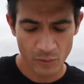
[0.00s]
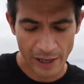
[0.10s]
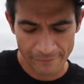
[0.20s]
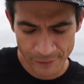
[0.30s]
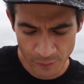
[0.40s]

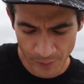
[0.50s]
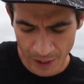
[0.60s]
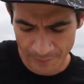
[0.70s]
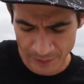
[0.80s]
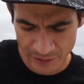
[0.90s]
after you
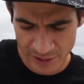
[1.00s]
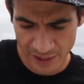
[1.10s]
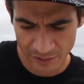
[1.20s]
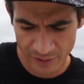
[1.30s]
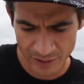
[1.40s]
pop and your
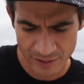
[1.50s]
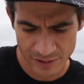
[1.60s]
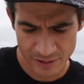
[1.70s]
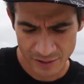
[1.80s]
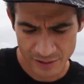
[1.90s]
tail
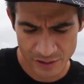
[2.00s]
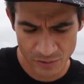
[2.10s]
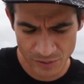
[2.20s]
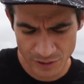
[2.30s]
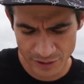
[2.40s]
hits, as
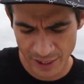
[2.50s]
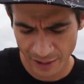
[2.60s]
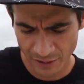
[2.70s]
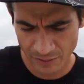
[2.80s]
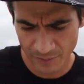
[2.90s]
soon as
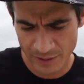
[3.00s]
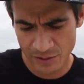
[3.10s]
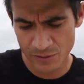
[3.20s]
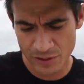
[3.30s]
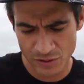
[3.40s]

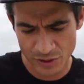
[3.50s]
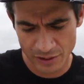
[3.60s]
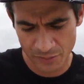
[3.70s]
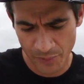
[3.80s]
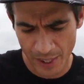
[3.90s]
you
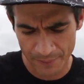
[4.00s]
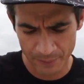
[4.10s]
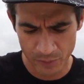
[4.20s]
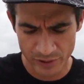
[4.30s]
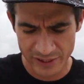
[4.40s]
start to pop the
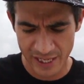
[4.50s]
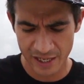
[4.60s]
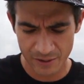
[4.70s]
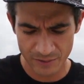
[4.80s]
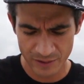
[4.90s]
board
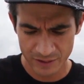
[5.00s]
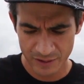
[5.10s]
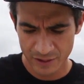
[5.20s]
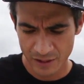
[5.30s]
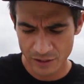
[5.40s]
down,
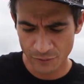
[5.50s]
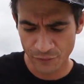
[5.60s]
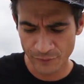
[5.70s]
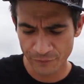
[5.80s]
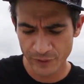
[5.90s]
your
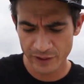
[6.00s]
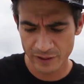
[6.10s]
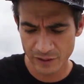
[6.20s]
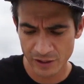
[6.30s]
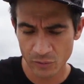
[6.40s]
front foot,
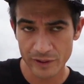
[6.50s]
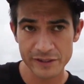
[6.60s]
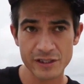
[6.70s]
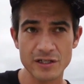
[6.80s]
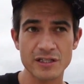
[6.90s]
you're going to want to
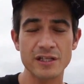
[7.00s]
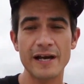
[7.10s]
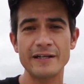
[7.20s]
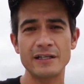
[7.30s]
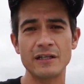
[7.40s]
start sliding